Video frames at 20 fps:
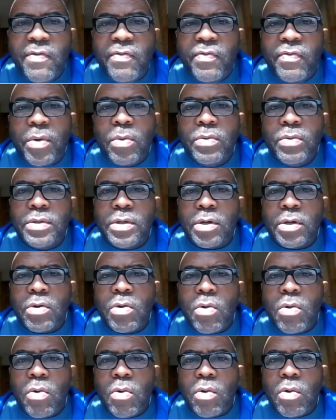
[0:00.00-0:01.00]
Those are the
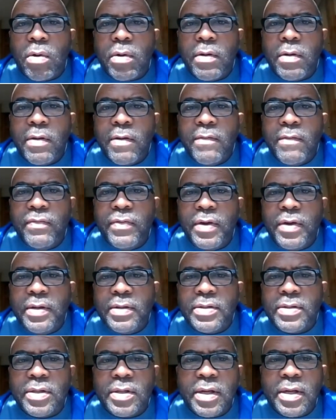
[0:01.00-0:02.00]
core.
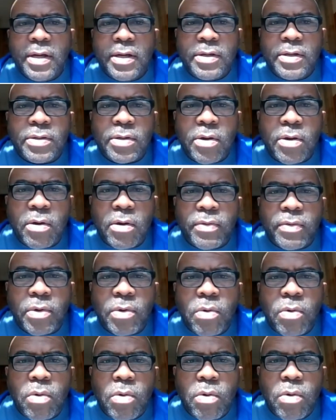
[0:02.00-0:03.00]
These things are the
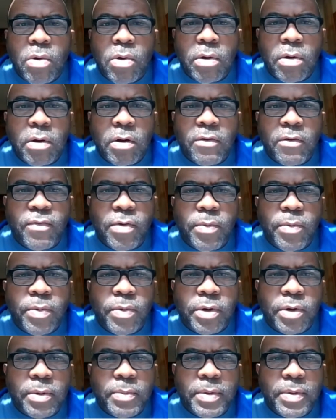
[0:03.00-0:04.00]
core of what we're
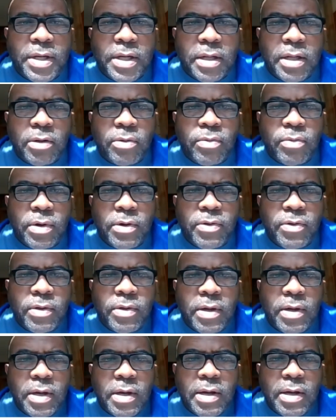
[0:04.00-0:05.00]
going to be dealing with
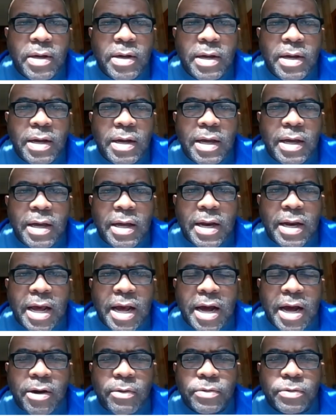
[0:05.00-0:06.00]
in
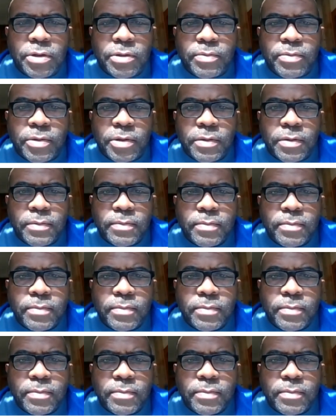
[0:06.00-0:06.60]
algebra.